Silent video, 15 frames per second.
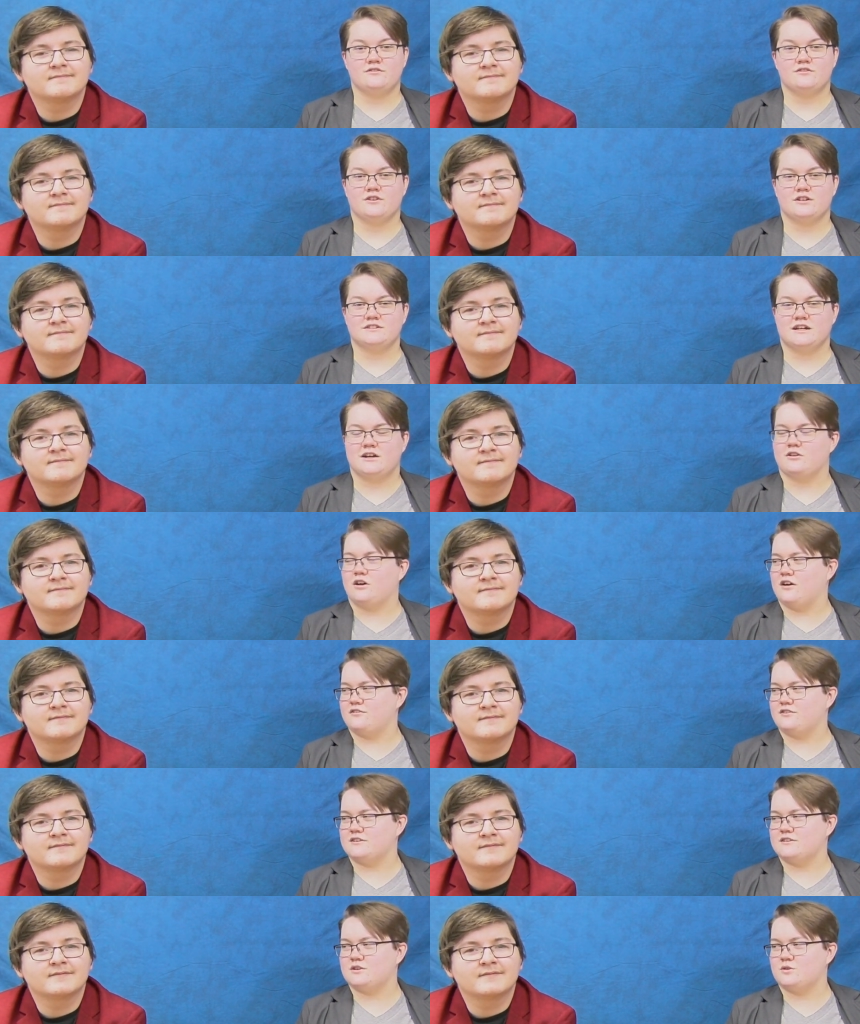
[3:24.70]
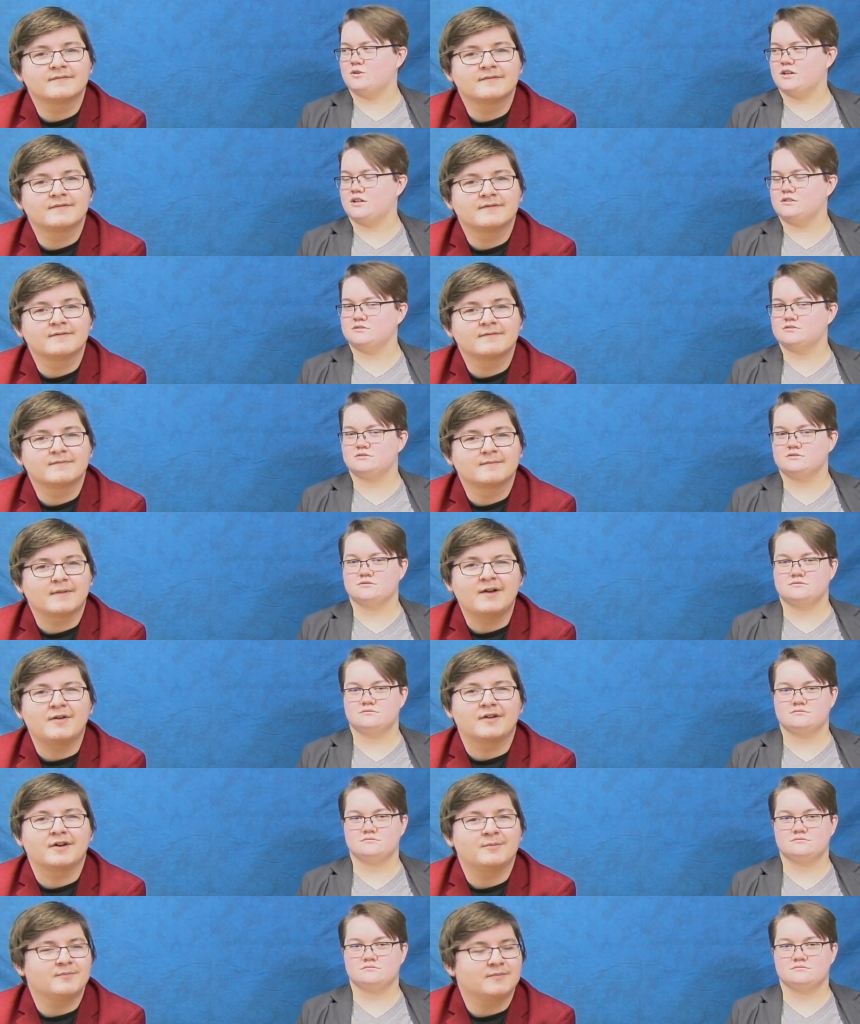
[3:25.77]
Speaker 1: for a town office, Logan?
Speaker 2: I
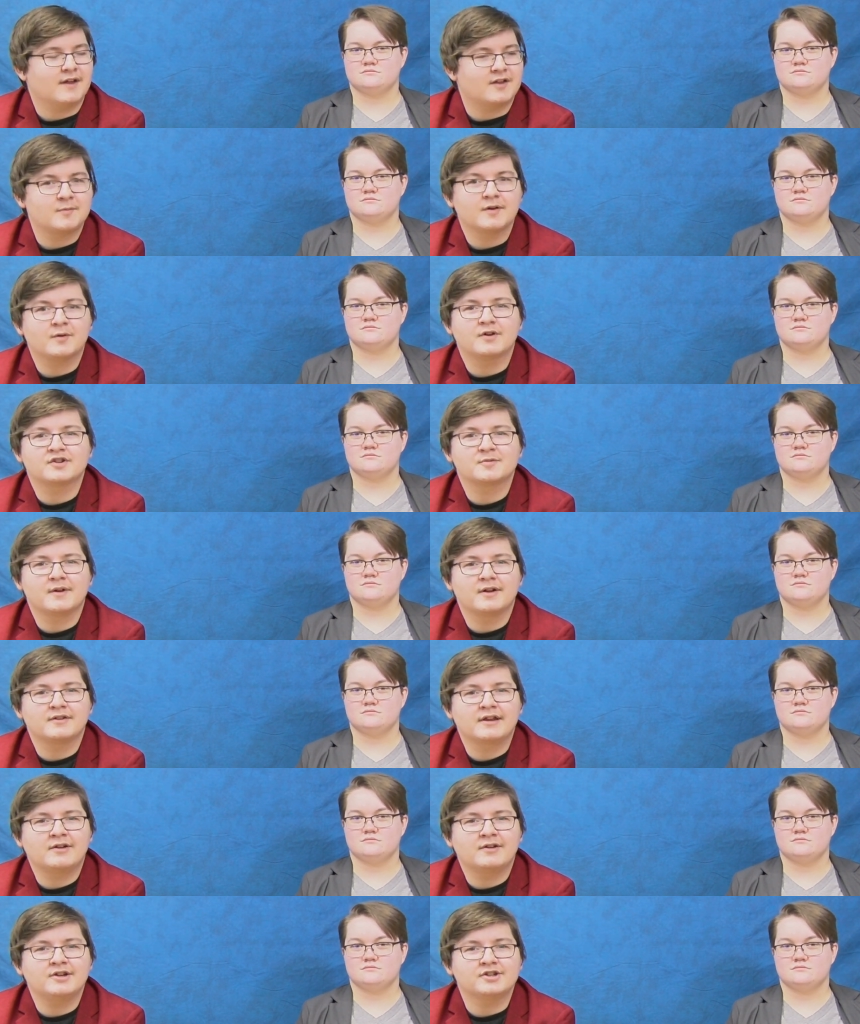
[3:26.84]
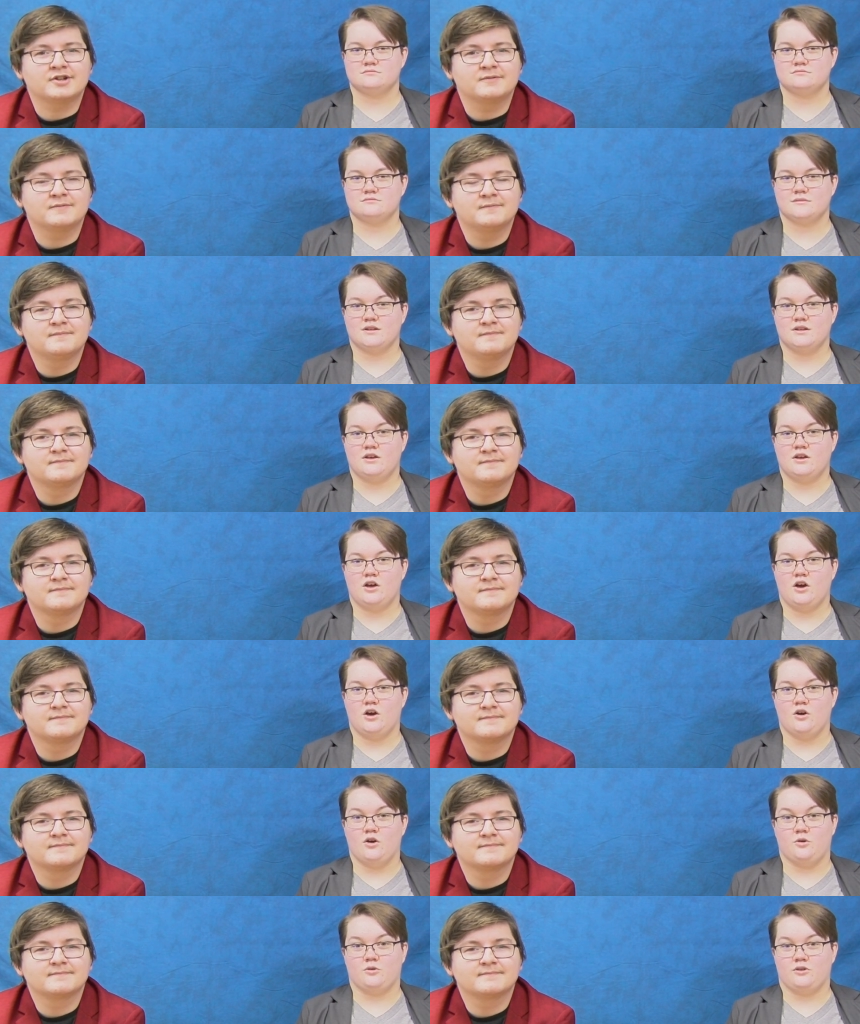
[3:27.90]
don't know. Ask me a question about a town issue
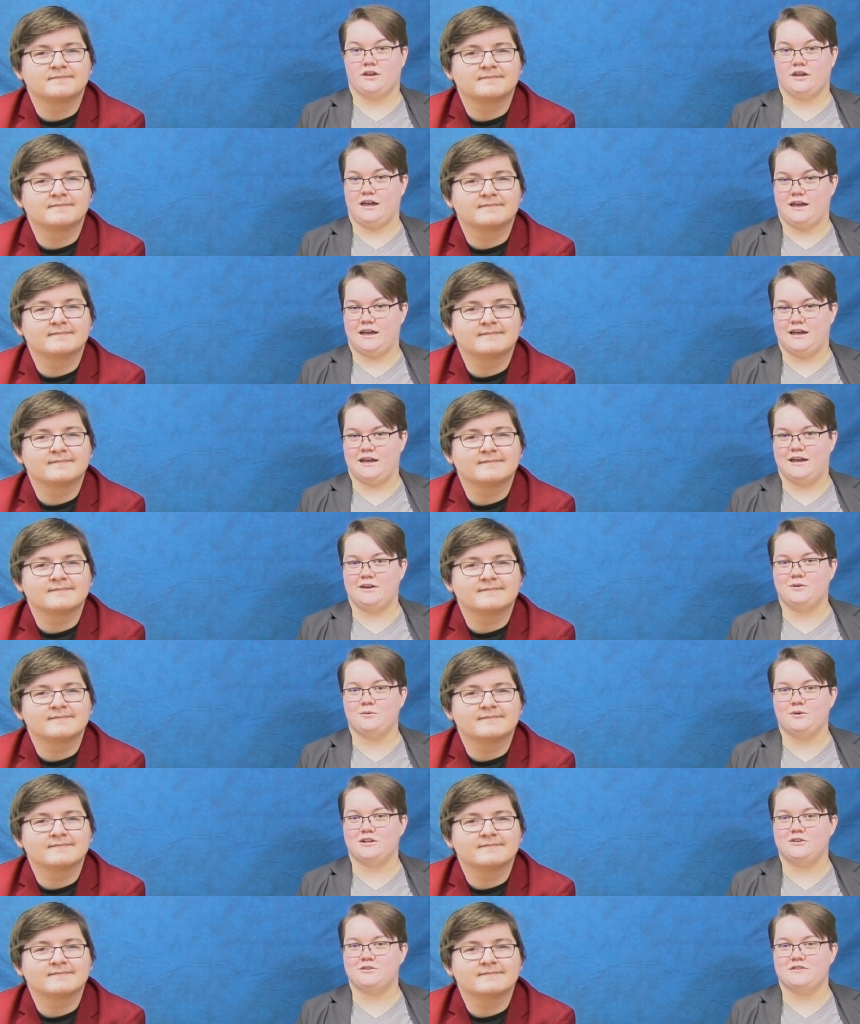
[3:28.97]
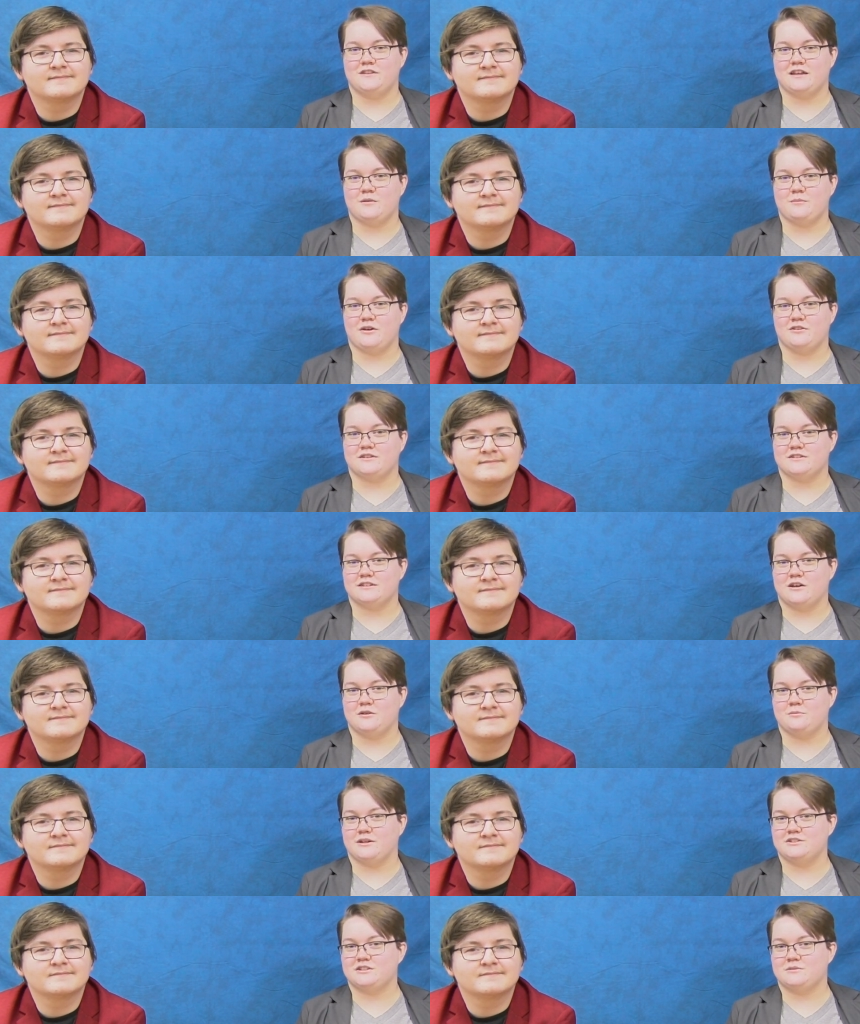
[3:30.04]
Speaker 1: okay. What do you think about the
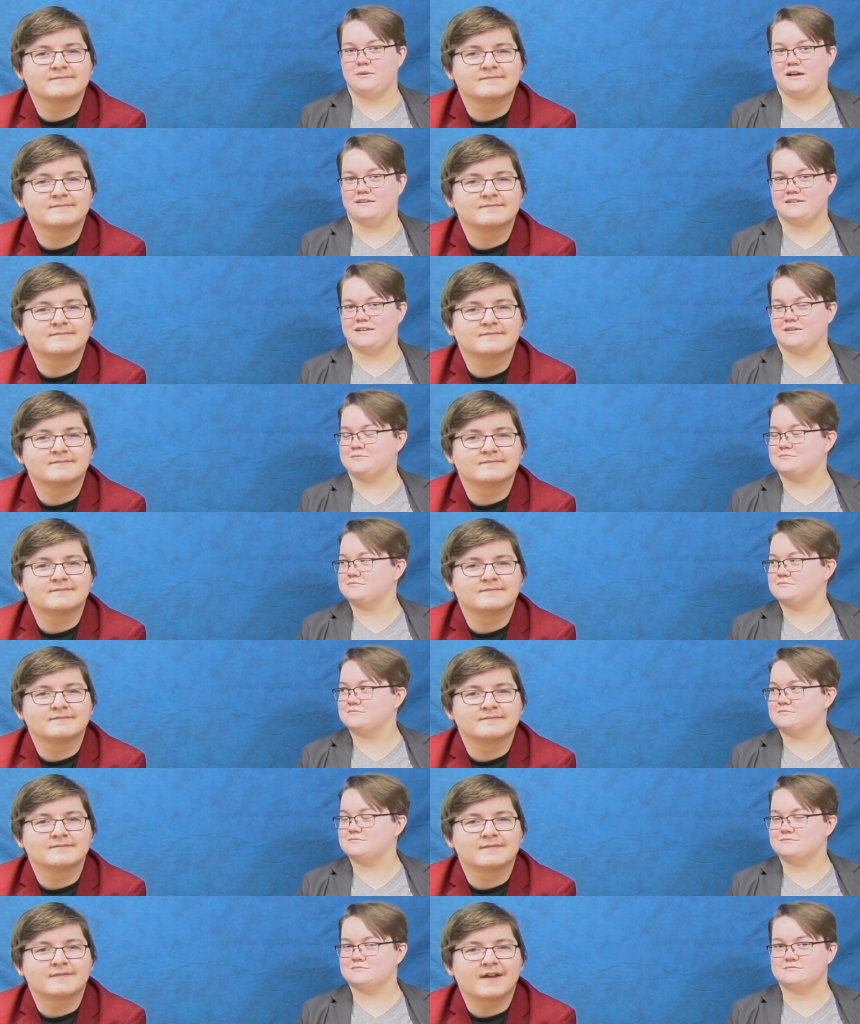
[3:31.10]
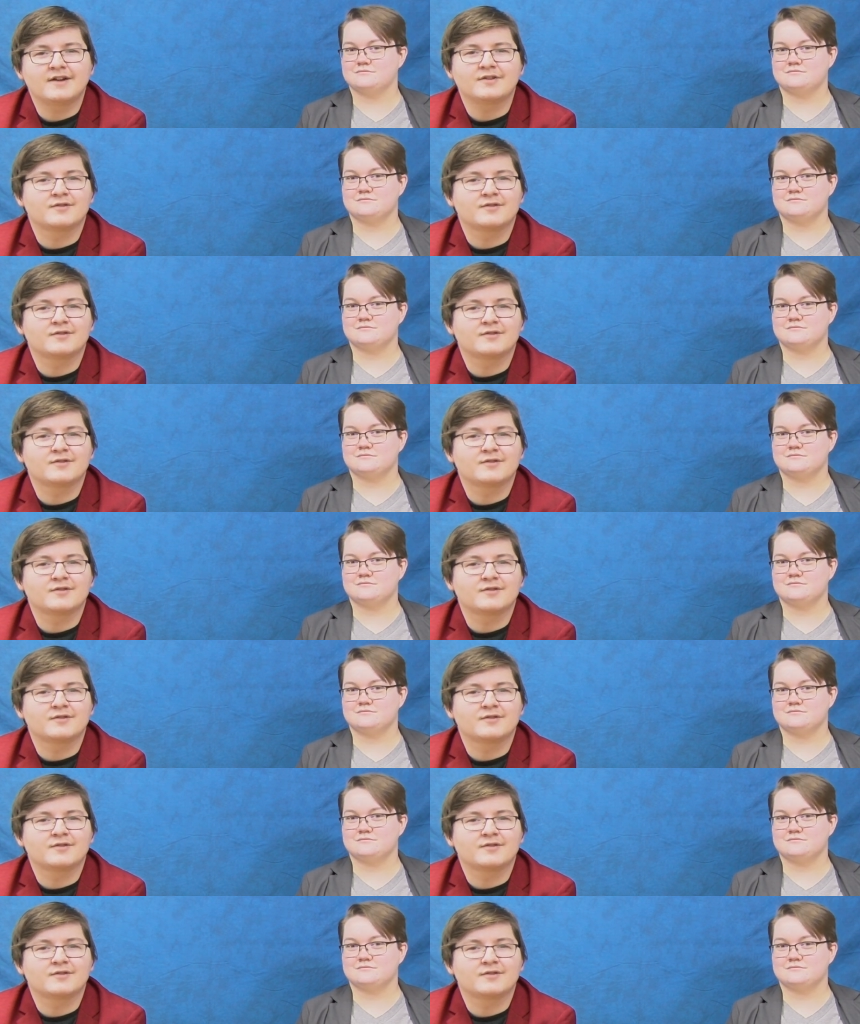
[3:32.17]
town budget passing?
Speaker 2: I